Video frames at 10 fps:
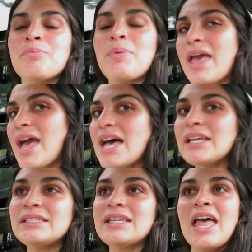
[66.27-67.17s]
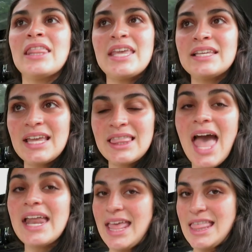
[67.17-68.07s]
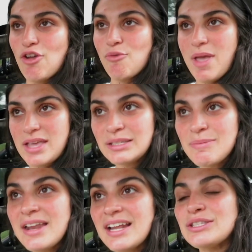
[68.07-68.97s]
bands, and things like that in their basement,